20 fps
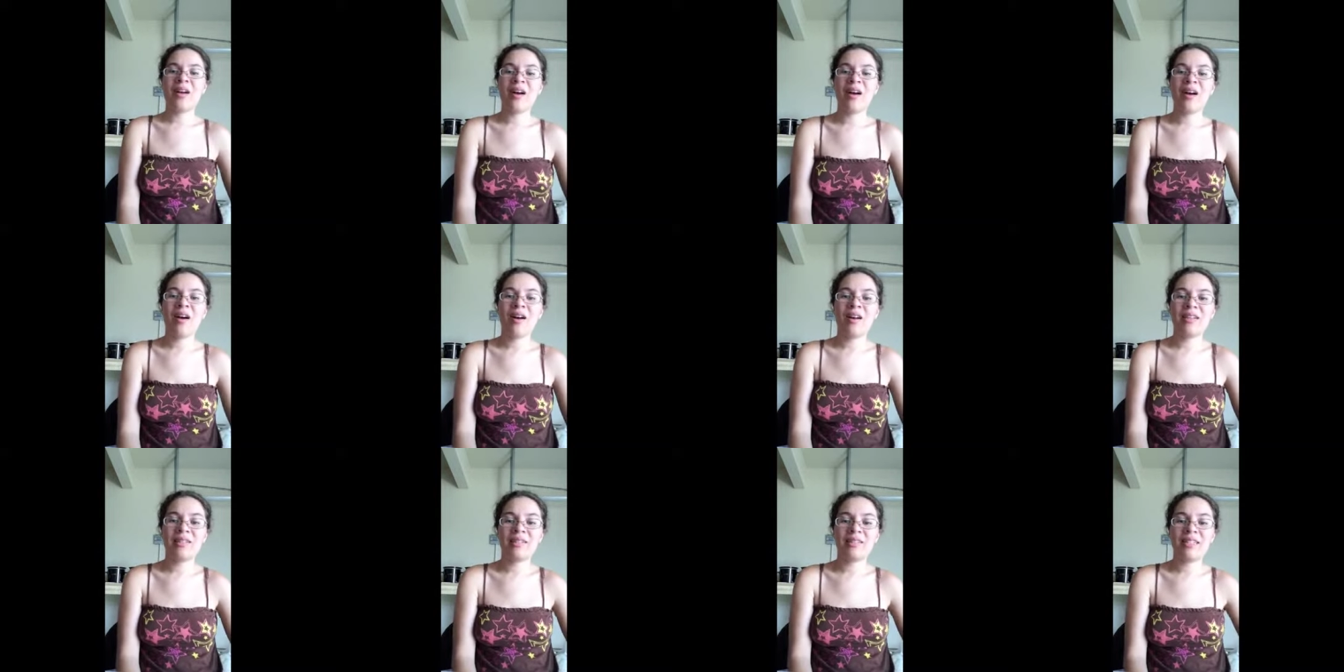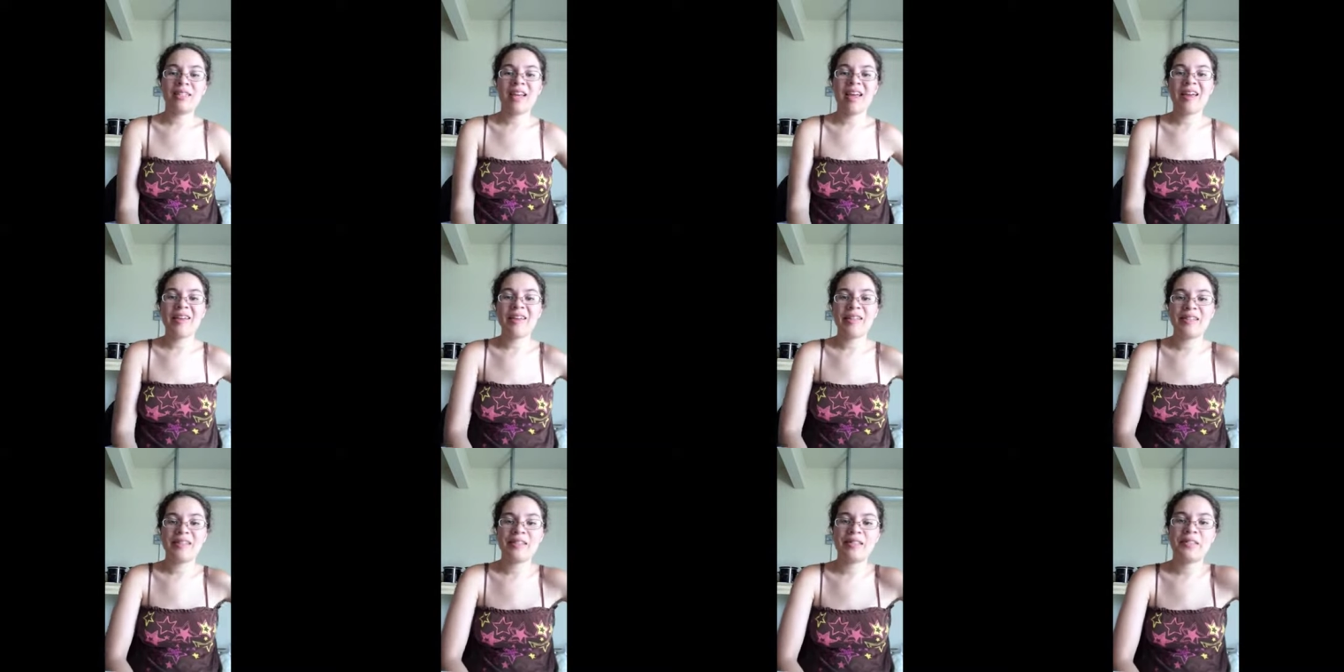Today
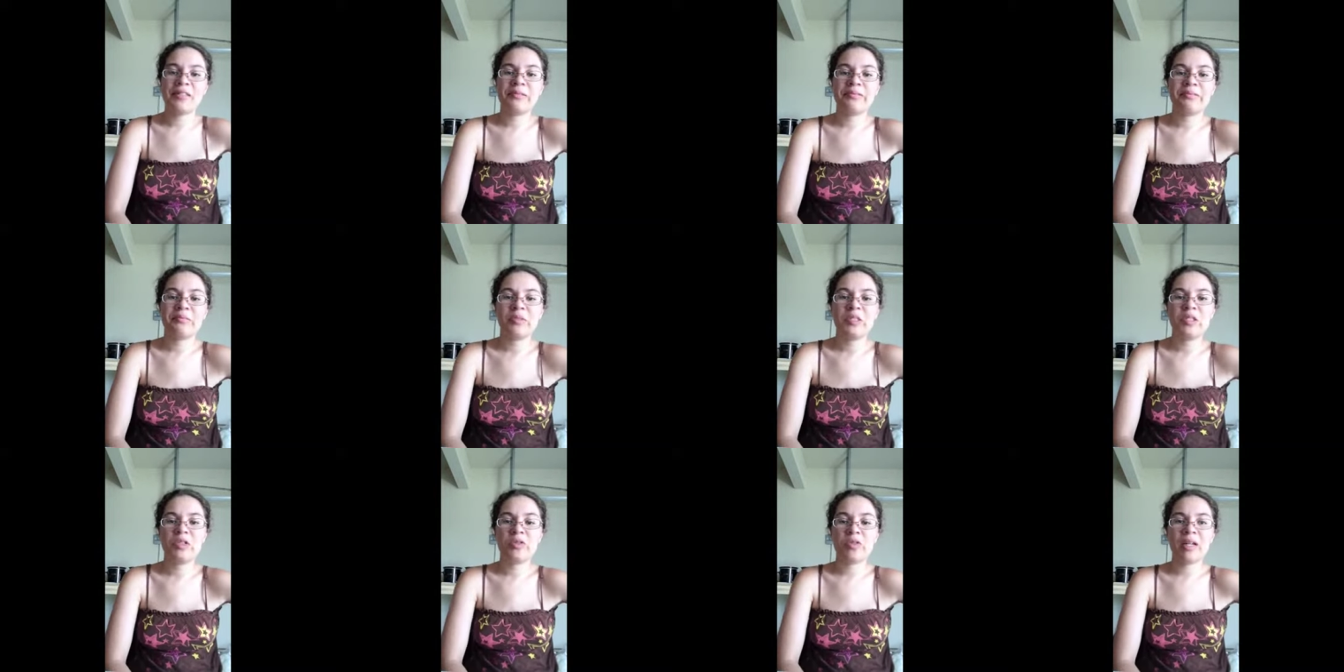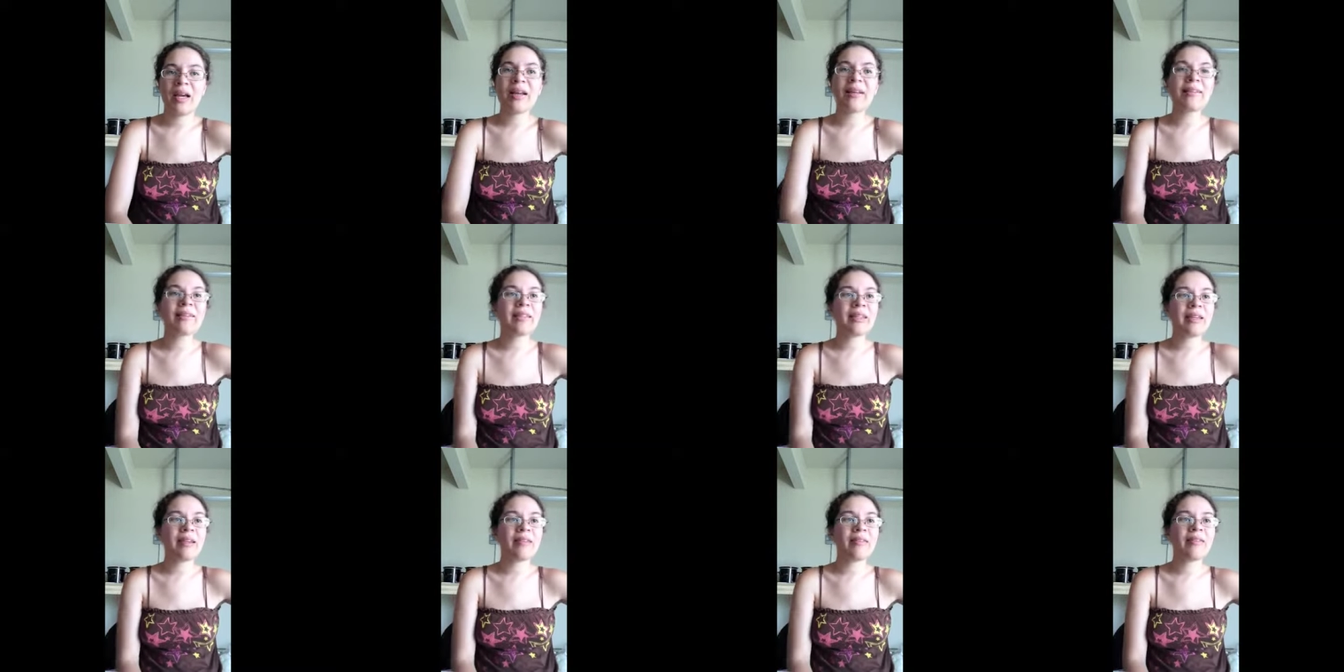is June
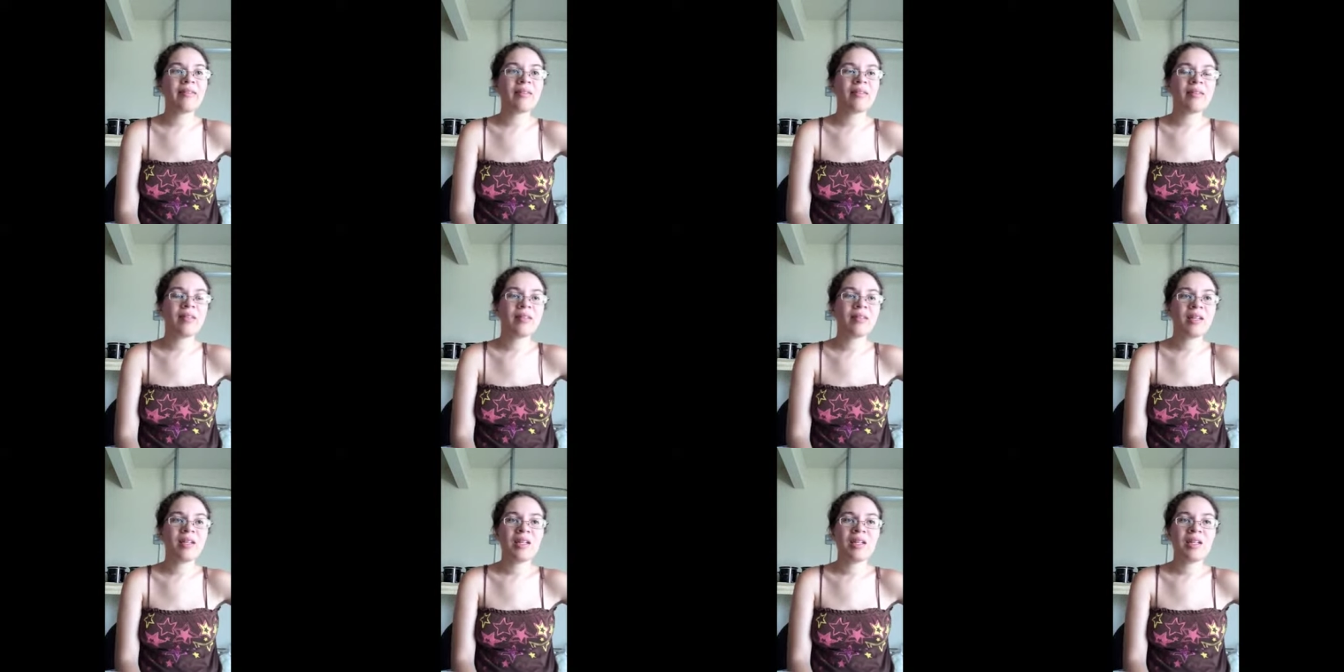19th.